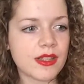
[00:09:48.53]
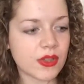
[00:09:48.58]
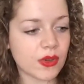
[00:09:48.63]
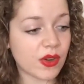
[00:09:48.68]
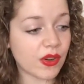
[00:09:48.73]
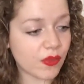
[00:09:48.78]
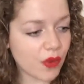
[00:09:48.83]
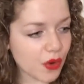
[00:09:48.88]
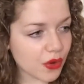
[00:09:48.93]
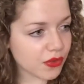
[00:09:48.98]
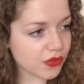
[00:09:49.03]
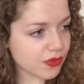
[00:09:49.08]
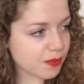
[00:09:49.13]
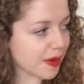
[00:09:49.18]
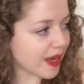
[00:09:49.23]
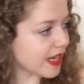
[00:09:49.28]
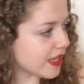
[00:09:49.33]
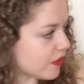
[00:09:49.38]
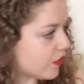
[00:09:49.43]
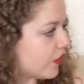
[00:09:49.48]
so I've got
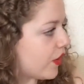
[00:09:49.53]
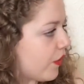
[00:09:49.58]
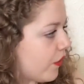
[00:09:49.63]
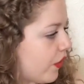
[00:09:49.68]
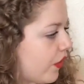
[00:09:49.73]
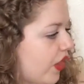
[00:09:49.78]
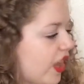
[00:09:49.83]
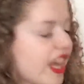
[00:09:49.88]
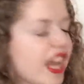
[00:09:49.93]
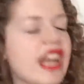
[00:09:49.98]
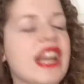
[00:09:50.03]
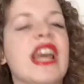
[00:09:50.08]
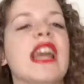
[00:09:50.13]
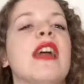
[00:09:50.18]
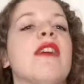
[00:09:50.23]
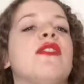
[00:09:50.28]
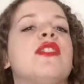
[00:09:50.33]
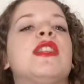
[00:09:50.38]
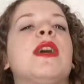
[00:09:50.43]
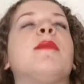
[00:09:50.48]
space for everything, and I
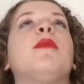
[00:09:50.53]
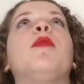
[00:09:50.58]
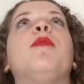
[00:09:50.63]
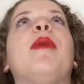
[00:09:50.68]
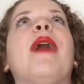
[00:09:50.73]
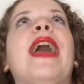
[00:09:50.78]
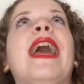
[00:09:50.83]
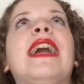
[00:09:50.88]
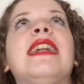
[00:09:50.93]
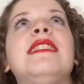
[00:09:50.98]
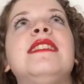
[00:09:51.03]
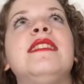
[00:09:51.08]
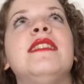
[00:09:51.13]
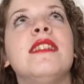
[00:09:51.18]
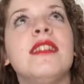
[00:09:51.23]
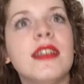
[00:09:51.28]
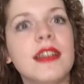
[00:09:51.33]
have a double bed.